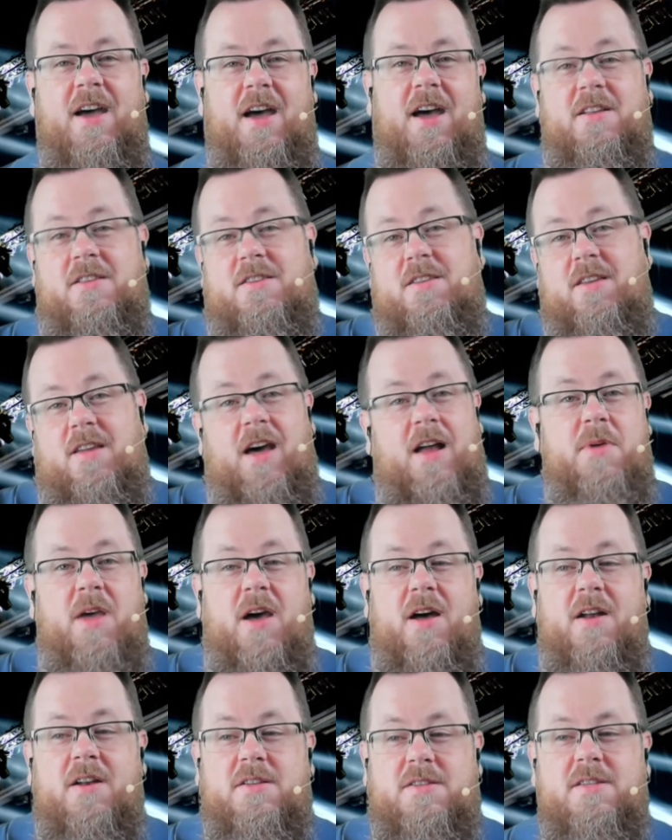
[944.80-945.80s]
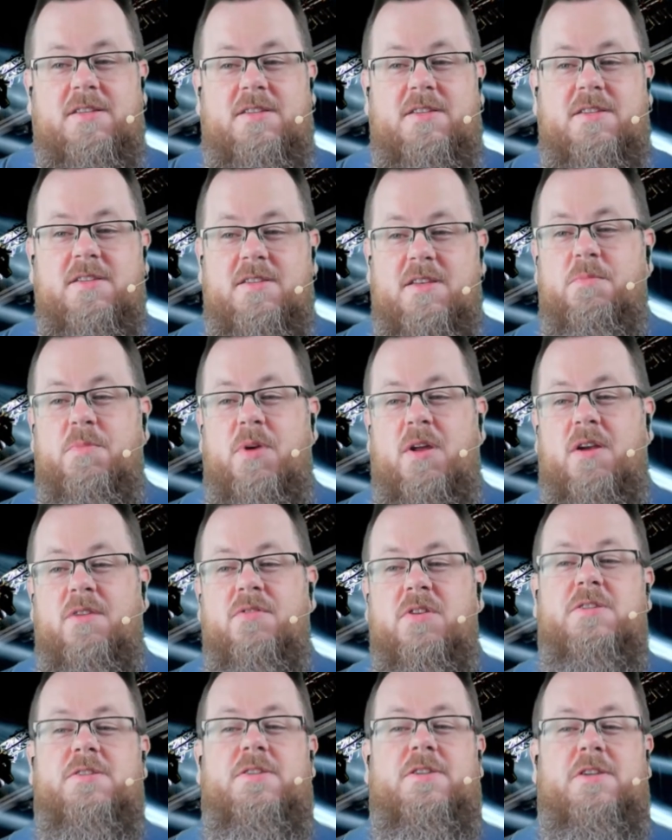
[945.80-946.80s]
I've got to be honest, this is a bit of
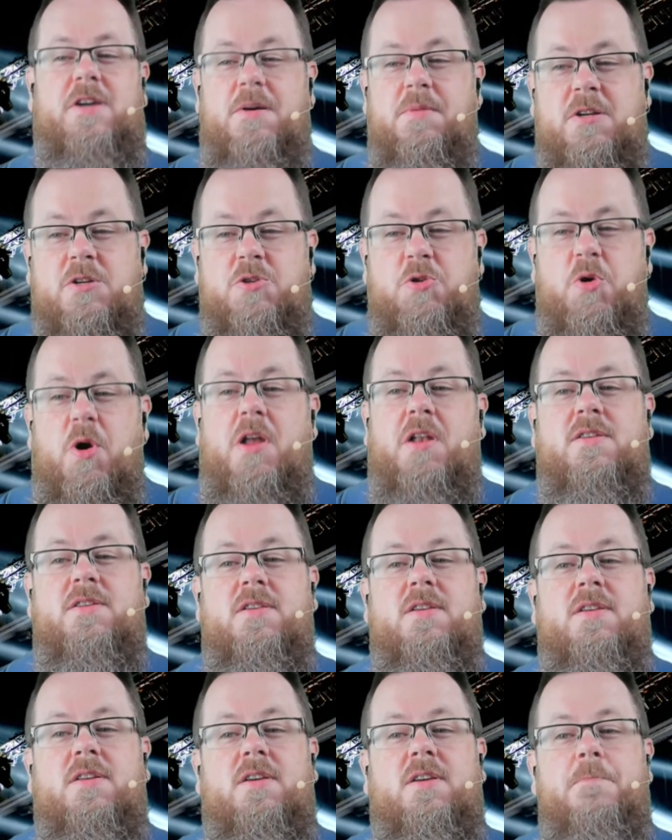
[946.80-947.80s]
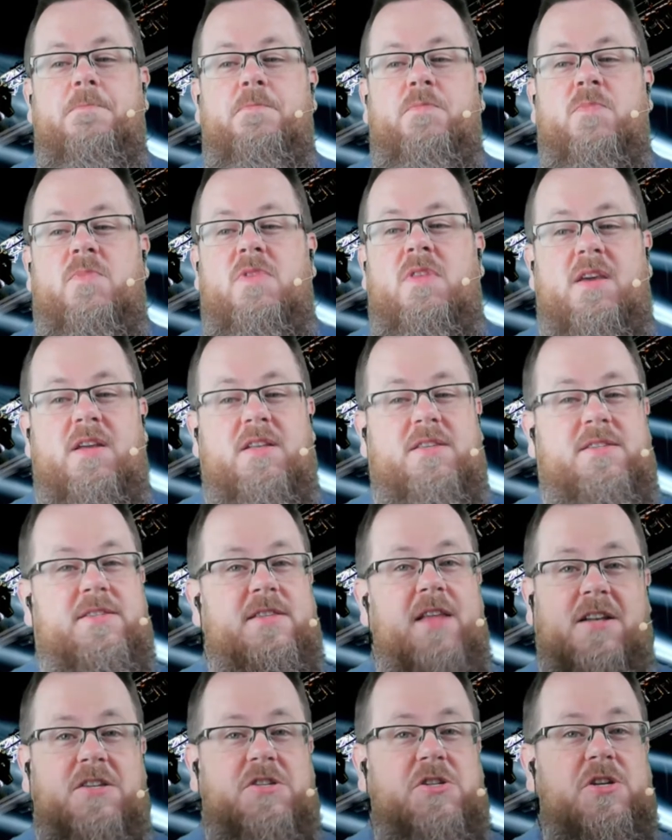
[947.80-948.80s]
a disturbing trend. It's
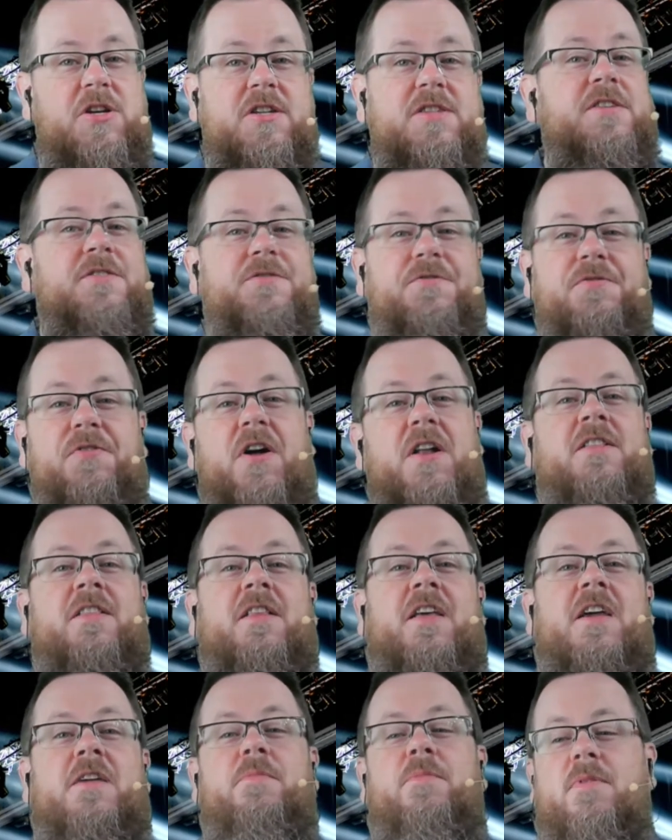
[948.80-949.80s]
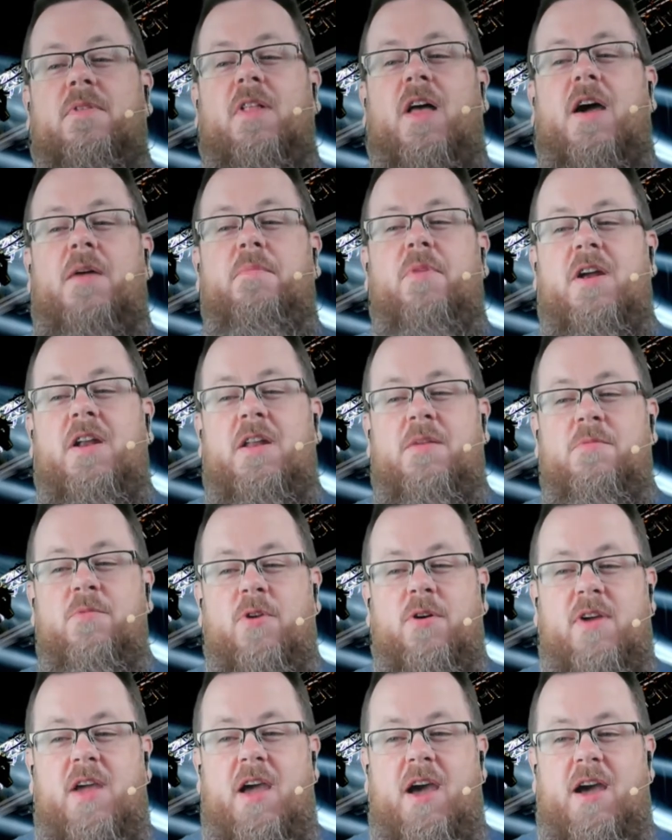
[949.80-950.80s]
not just a front end library
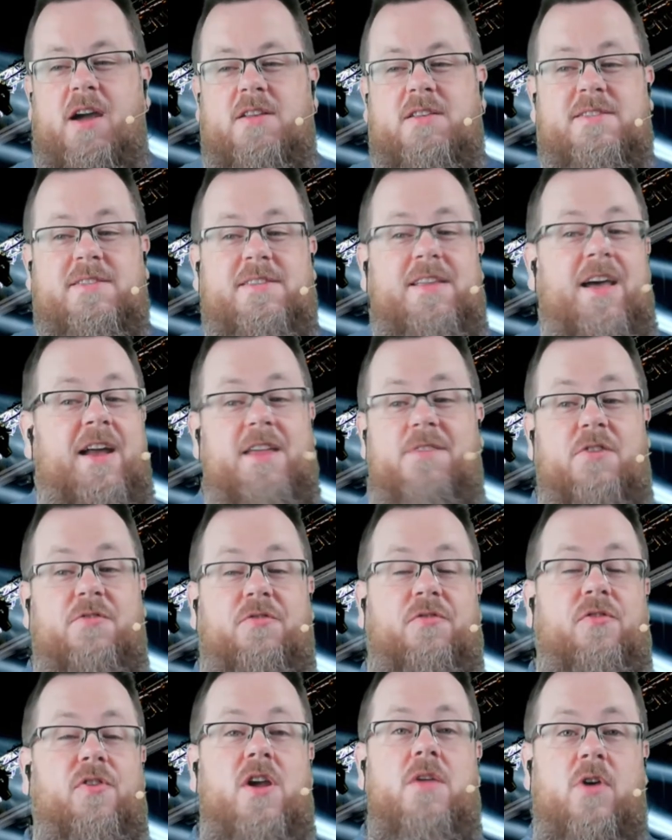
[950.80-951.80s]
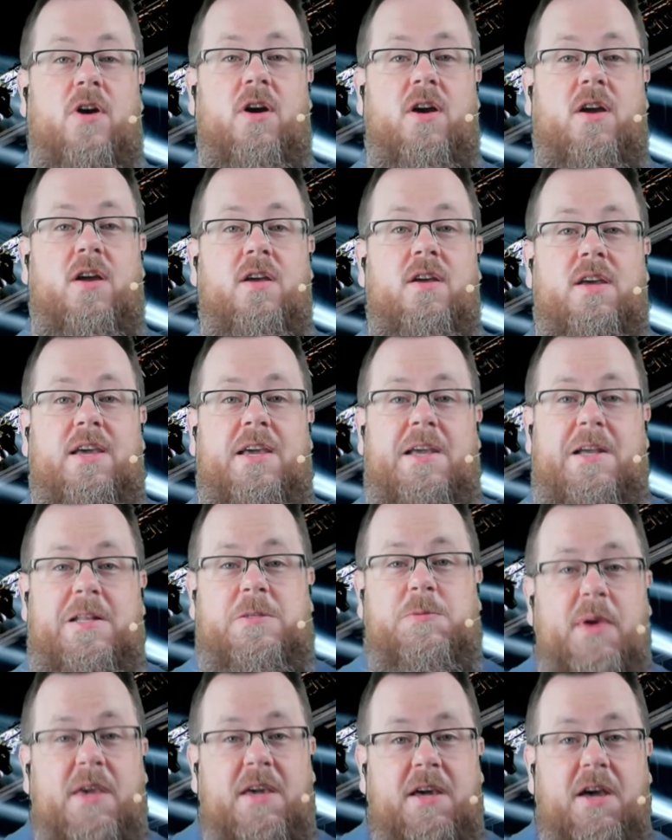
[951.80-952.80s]
anymore, React. It's not even a framework.
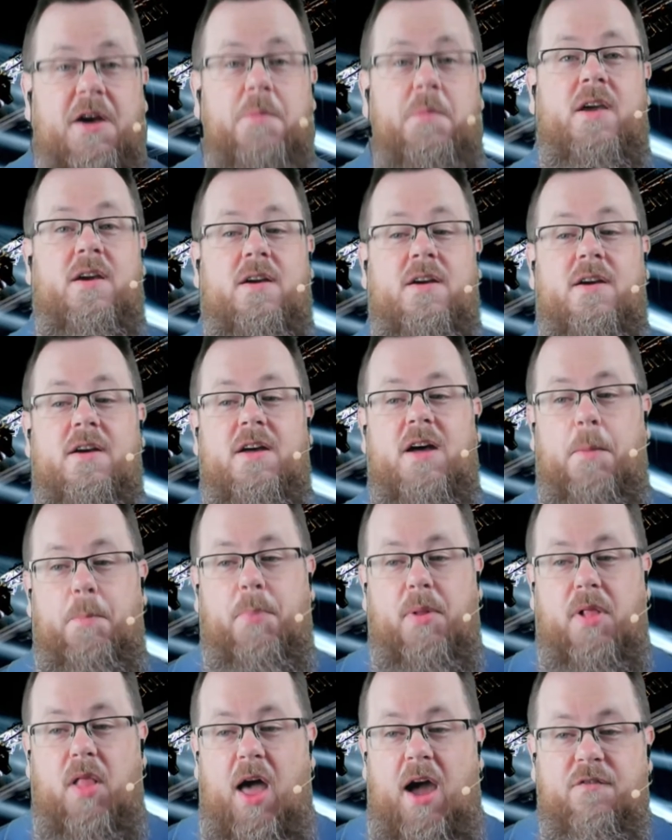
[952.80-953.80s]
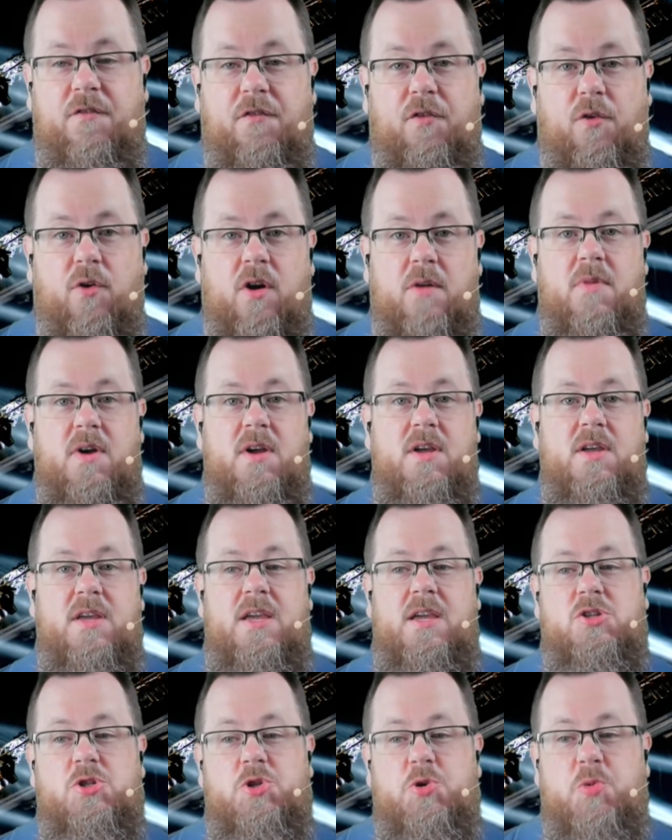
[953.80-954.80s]
It's becoming a platform
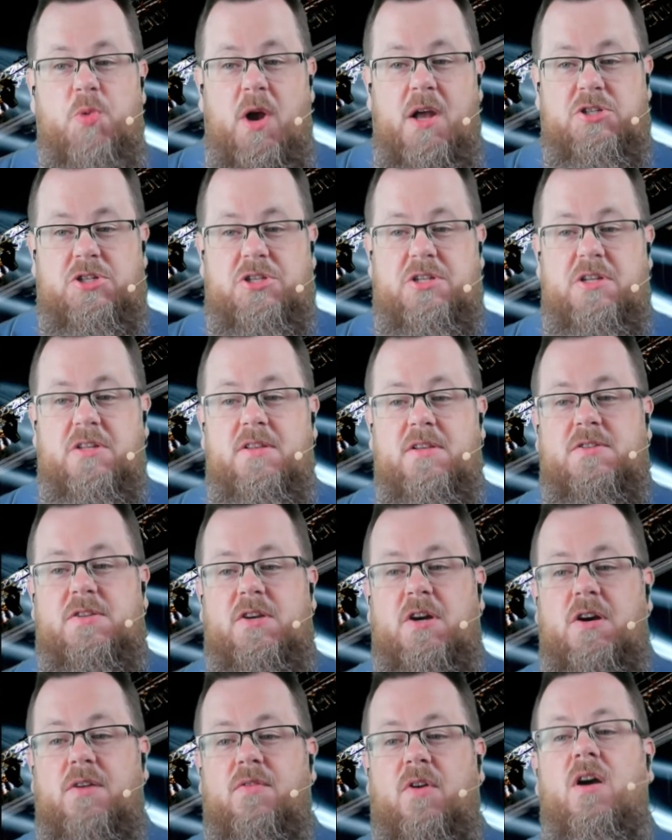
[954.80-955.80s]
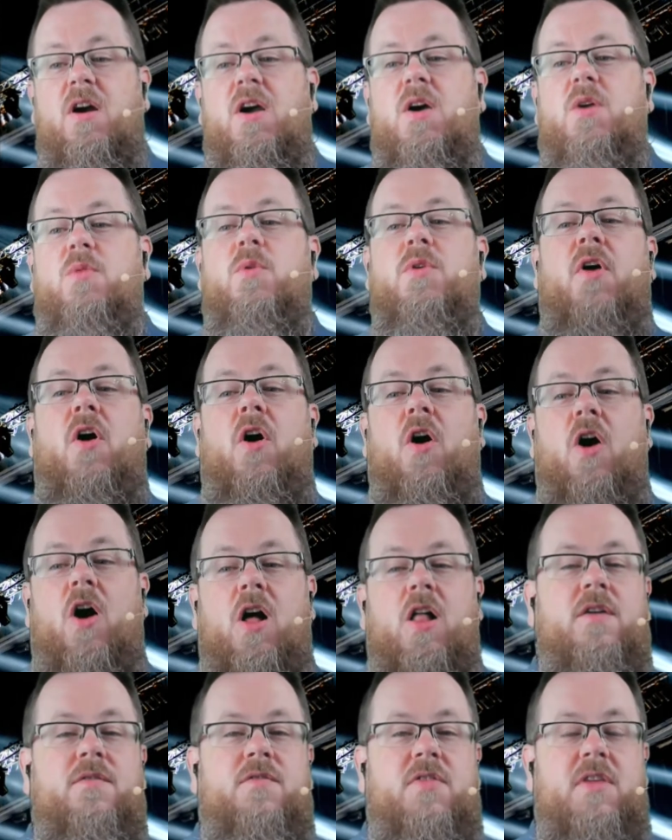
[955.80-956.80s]
entrenched in the server with
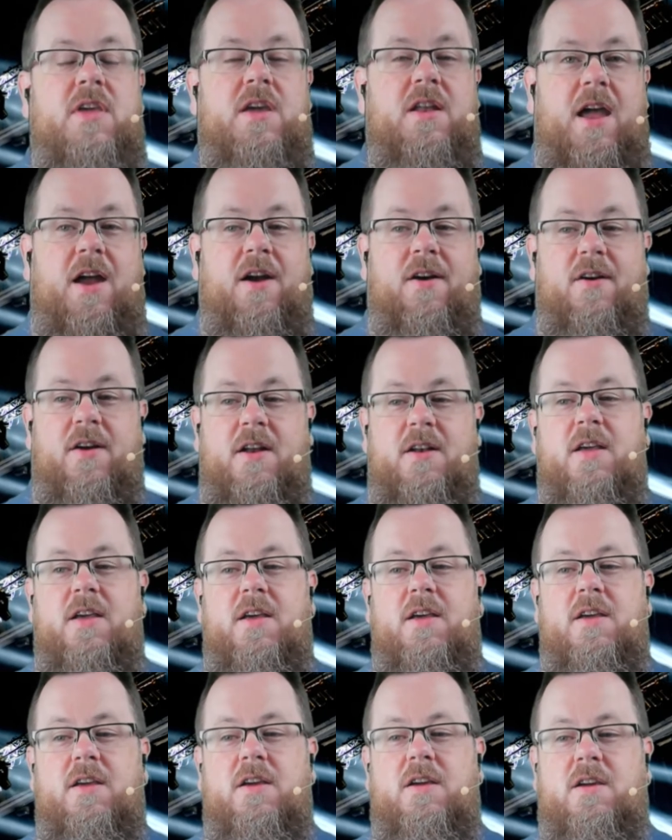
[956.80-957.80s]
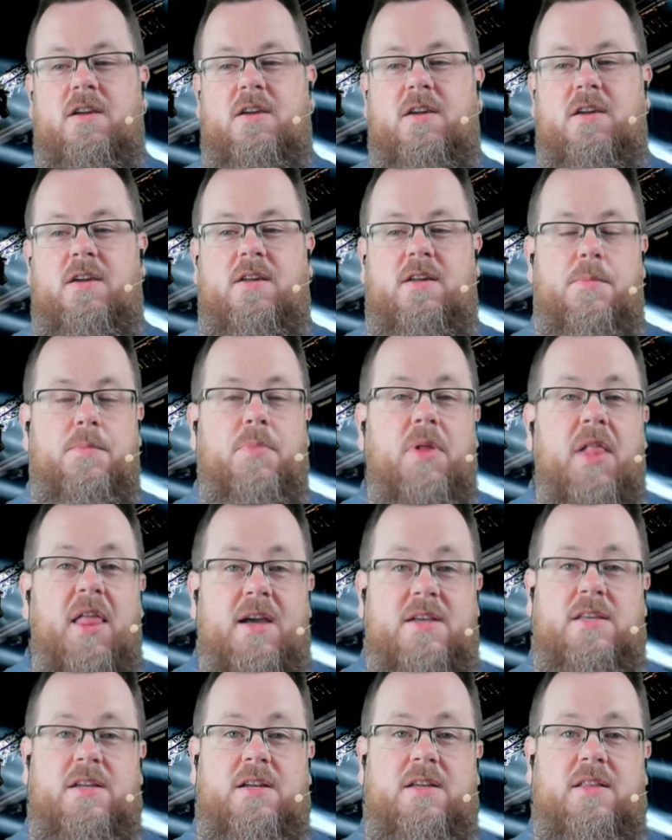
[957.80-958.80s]
all of the inherent
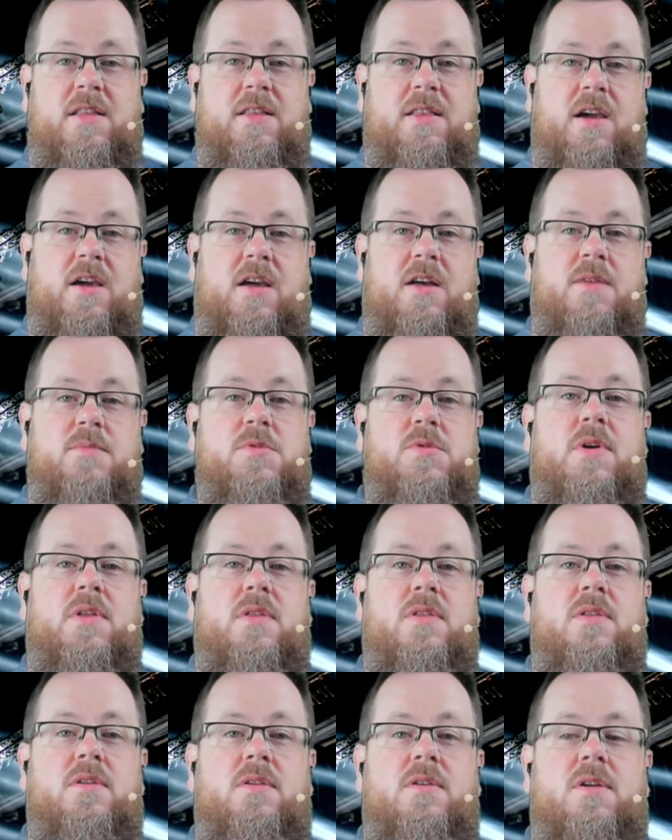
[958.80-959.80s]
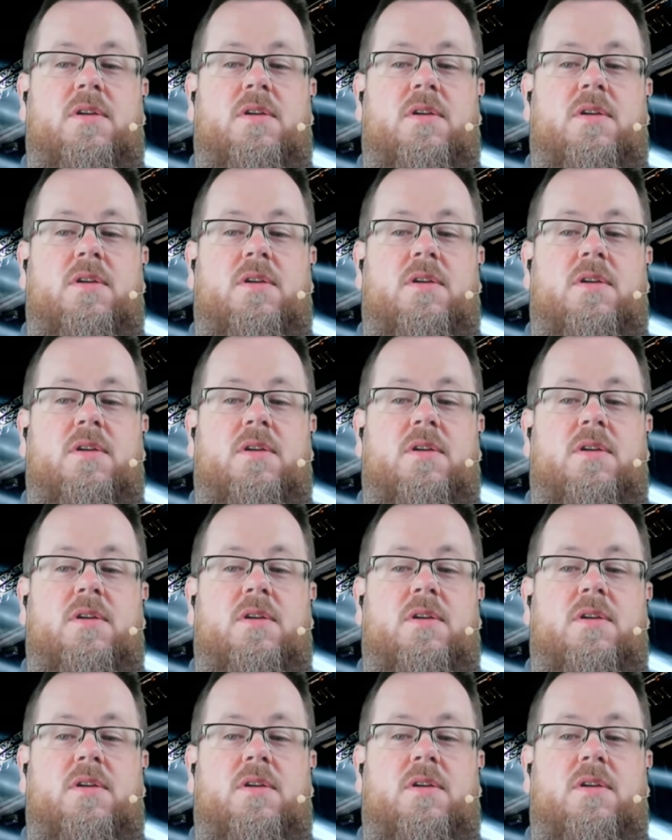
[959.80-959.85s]
complexity that that comes with.